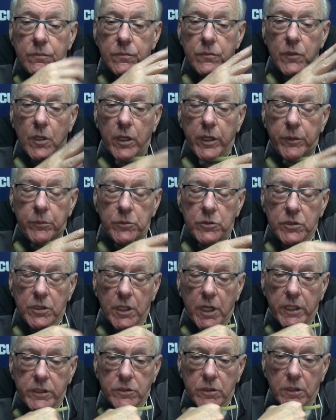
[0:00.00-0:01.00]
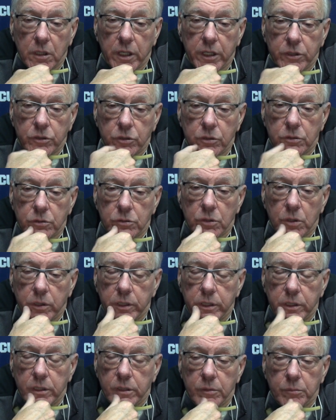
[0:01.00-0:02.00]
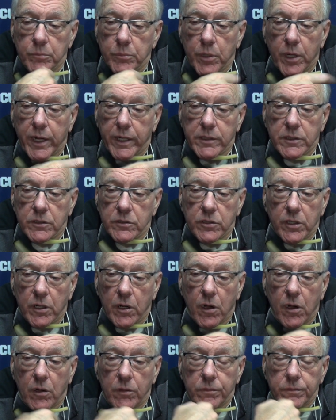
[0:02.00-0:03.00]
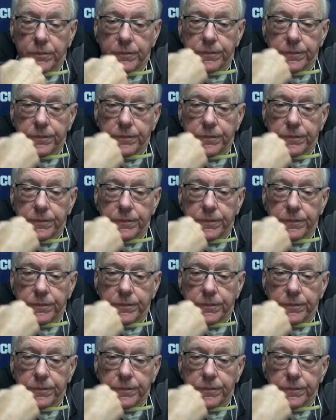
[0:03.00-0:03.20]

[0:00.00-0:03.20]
No, he was in isolation, so he didn't practice at all.